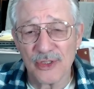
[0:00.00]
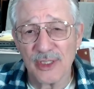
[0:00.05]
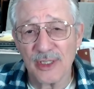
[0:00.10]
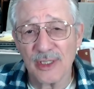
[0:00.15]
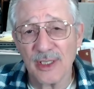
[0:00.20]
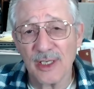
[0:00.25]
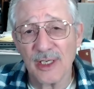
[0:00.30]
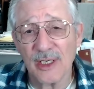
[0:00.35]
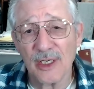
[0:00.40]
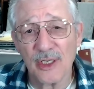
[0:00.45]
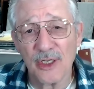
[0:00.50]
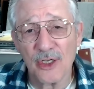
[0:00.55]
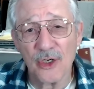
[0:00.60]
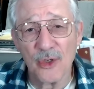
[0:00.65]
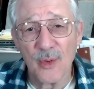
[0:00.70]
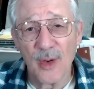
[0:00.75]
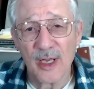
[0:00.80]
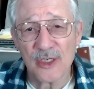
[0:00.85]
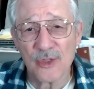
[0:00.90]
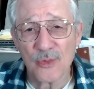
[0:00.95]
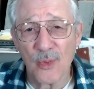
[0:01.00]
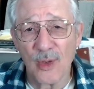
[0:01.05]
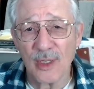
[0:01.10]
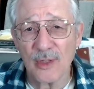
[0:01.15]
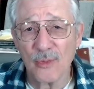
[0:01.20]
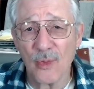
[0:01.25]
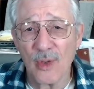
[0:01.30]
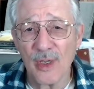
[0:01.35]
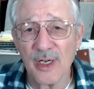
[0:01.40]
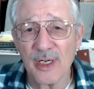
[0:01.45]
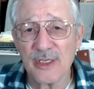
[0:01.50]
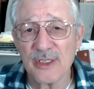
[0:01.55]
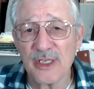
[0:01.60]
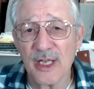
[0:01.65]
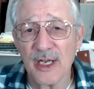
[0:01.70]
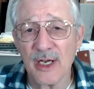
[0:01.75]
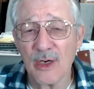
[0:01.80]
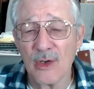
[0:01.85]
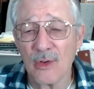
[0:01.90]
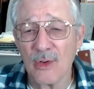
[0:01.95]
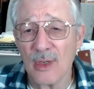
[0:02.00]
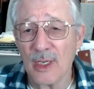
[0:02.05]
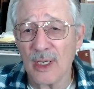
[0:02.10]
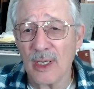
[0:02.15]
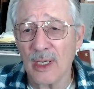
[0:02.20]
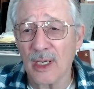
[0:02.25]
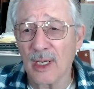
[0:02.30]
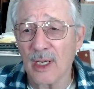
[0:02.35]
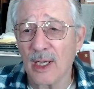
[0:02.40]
in the U.S.? What is their